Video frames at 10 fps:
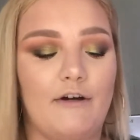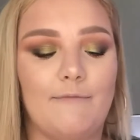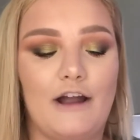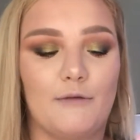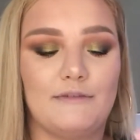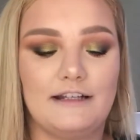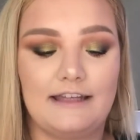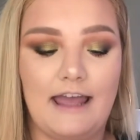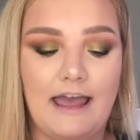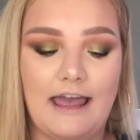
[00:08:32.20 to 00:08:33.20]
of my Urban
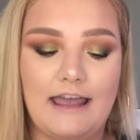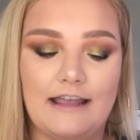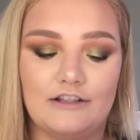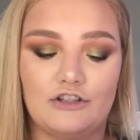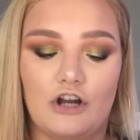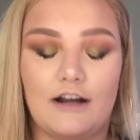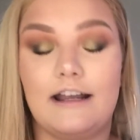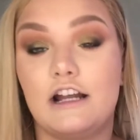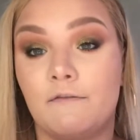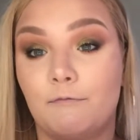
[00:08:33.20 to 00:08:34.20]
Decay Stark
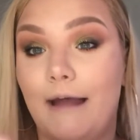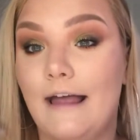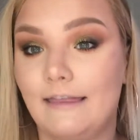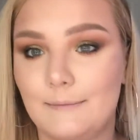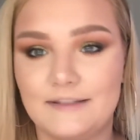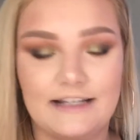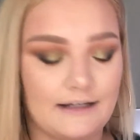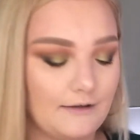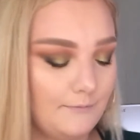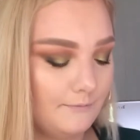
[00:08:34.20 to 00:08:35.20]
Naked Comfort Matte
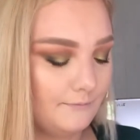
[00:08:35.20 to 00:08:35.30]
lipstick.